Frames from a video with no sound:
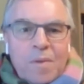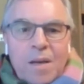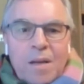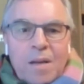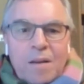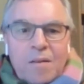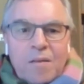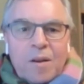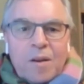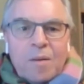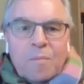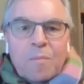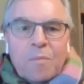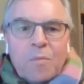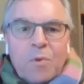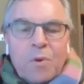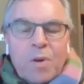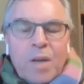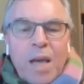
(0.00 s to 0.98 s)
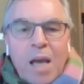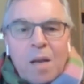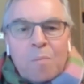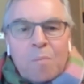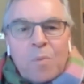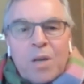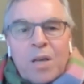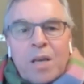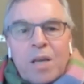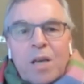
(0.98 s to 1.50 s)
that you
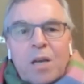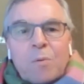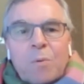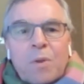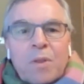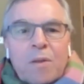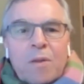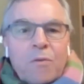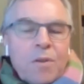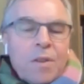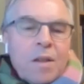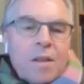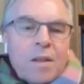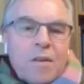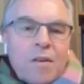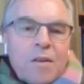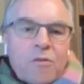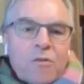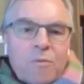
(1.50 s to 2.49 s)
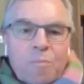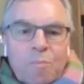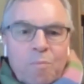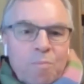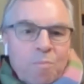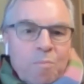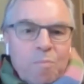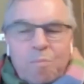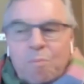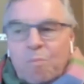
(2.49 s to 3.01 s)
can be here with everything that's
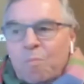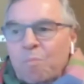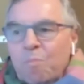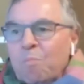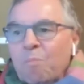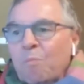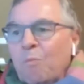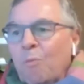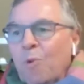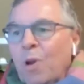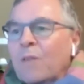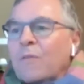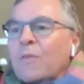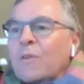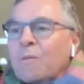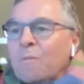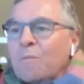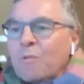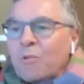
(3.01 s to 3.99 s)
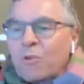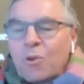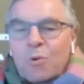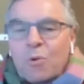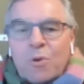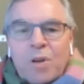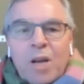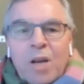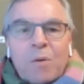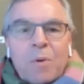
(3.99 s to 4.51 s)
relevant to
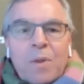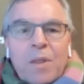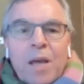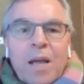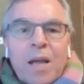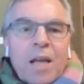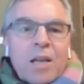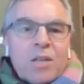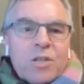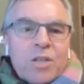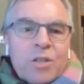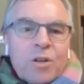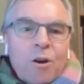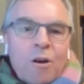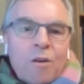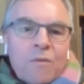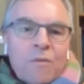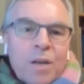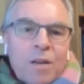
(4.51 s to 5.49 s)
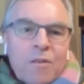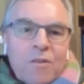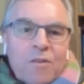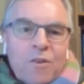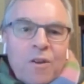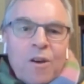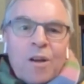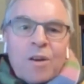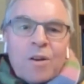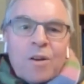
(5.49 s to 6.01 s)
your day without actually diving
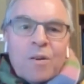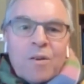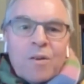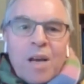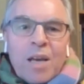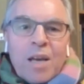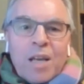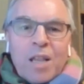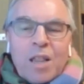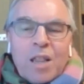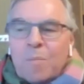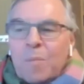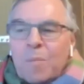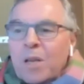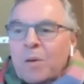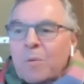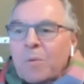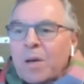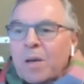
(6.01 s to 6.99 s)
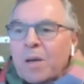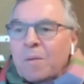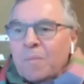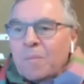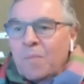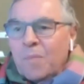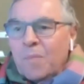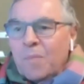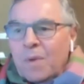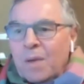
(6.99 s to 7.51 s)
inside and taking them anywhere.
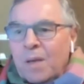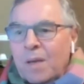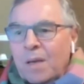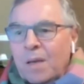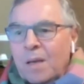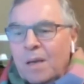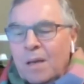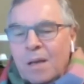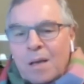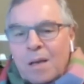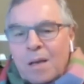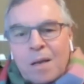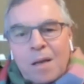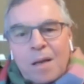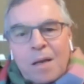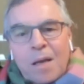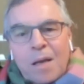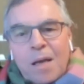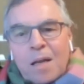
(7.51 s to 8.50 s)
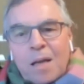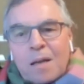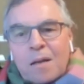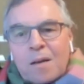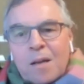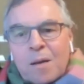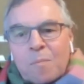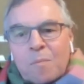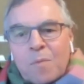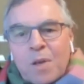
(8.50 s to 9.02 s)

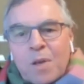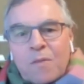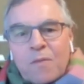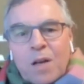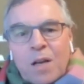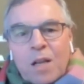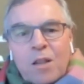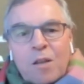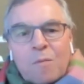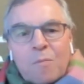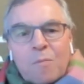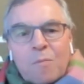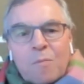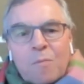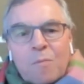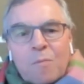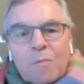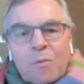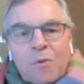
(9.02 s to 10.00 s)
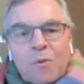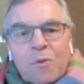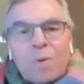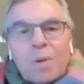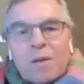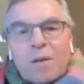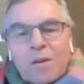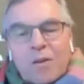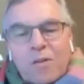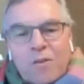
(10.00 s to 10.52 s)
And if any of them are
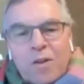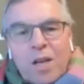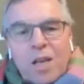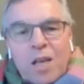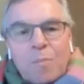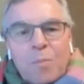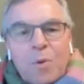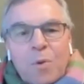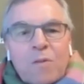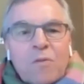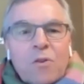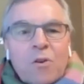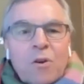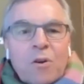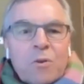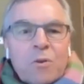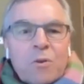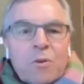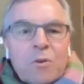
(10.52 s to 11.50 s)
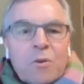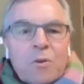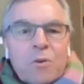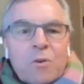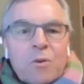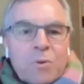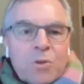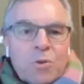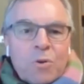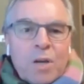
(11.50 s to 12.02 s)
small, and just take a bit of time
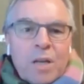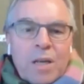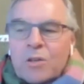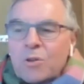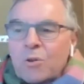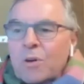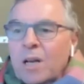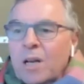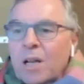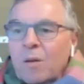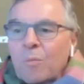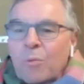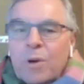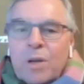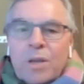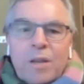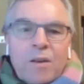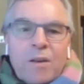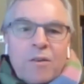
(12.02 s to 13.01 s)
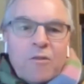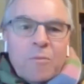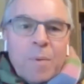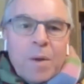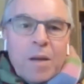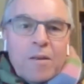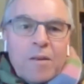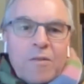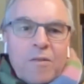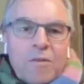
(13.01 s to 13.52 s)
and enjoy a little breathing
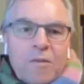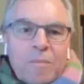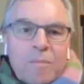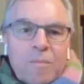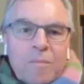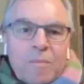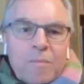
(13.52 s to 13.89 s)
space.